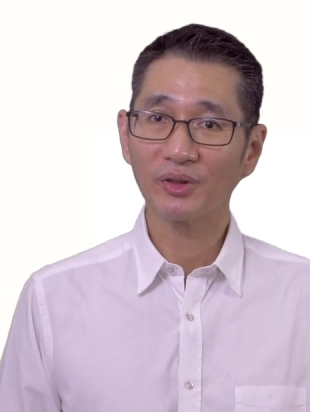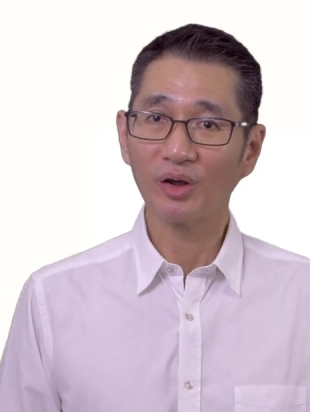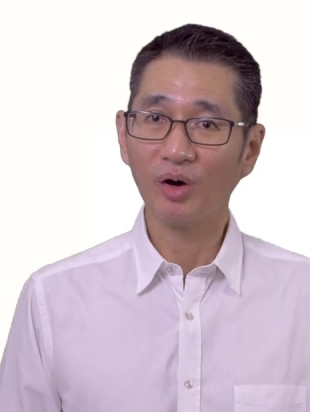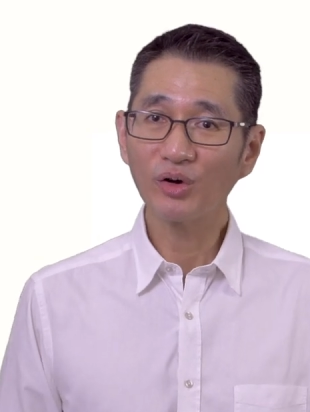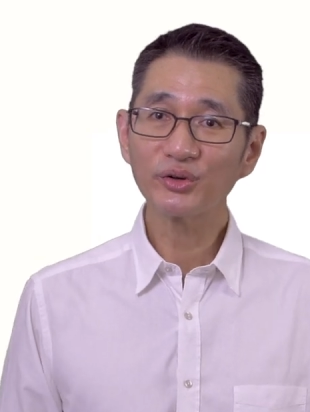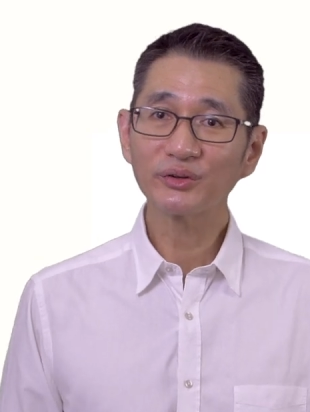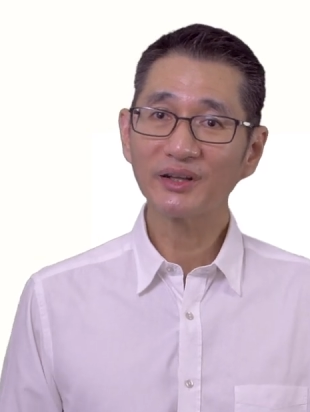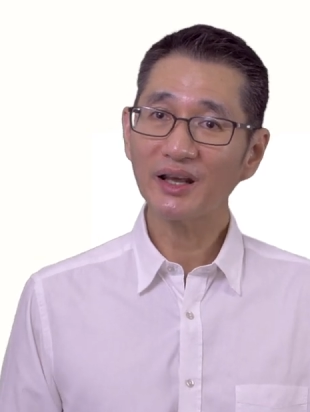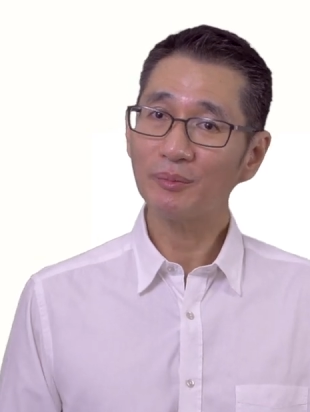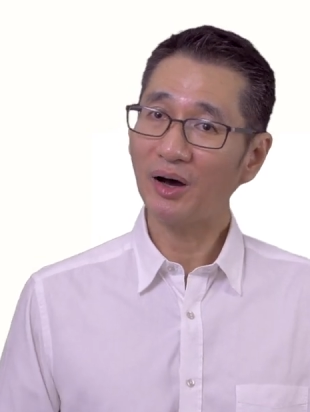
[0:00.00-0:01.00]
Also
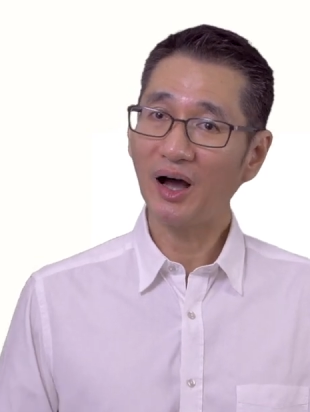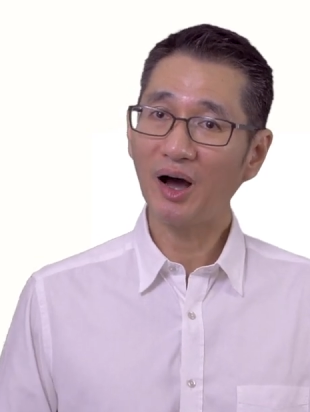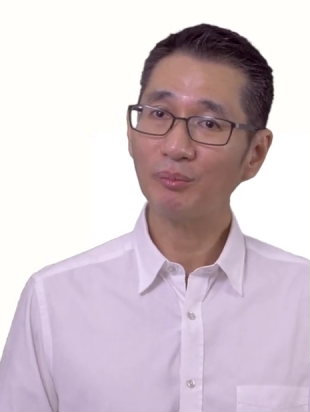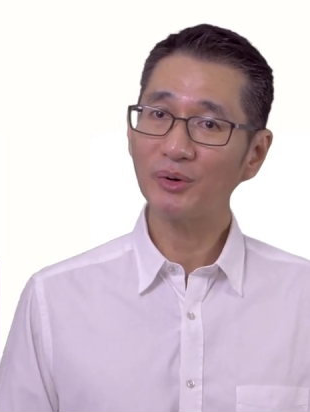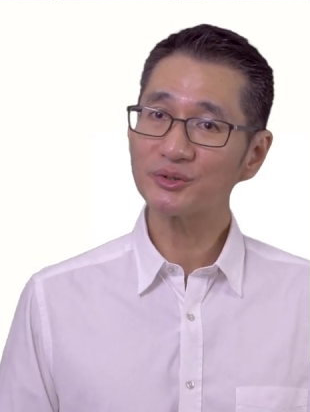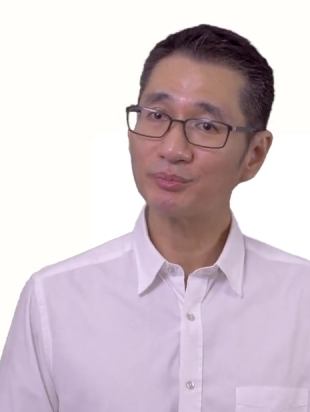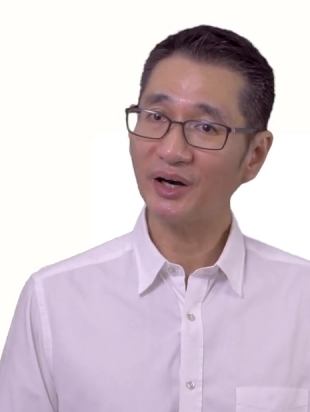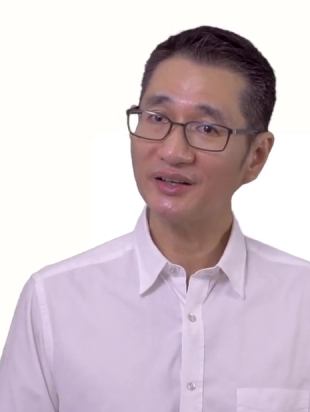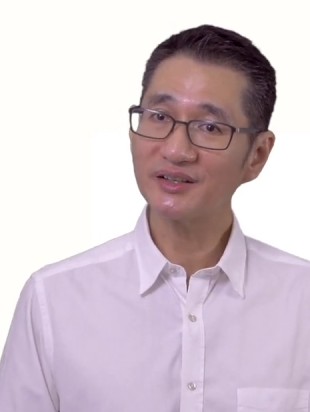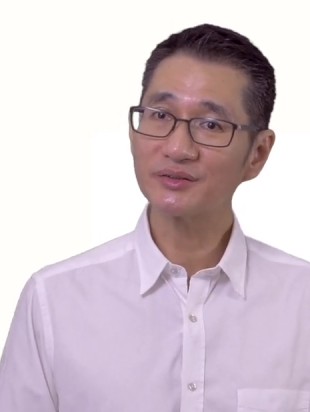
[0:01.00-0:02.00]
think about how much
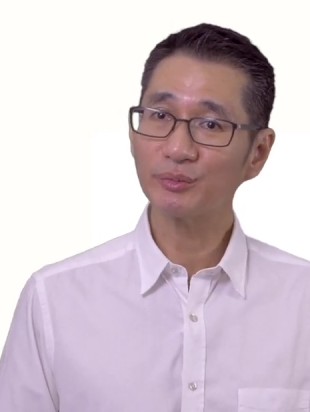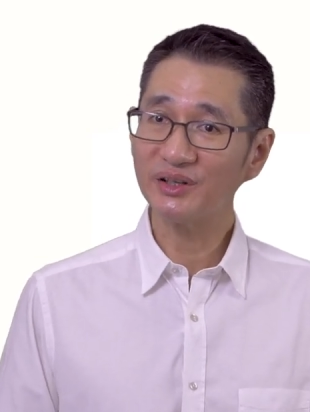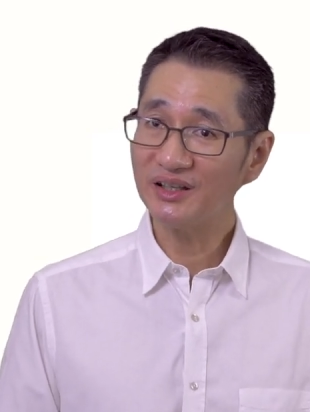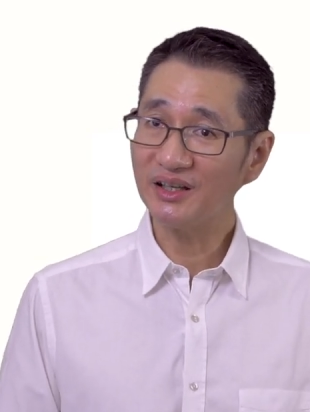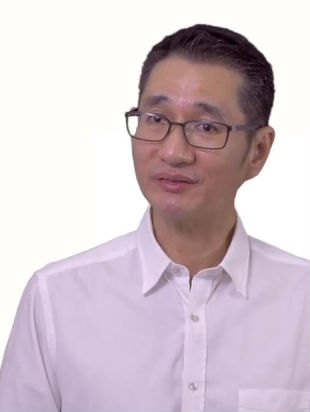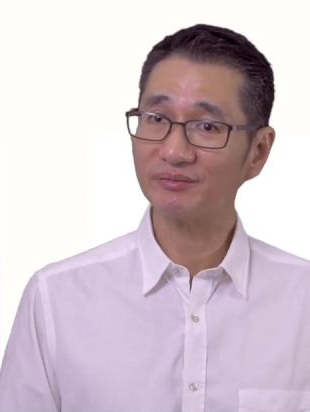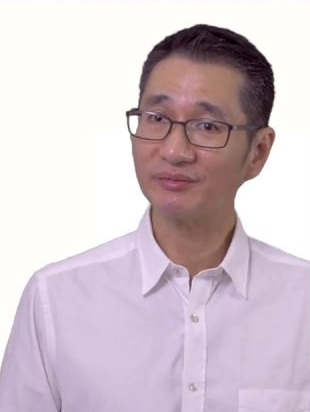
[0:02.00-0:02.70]
brightness we need.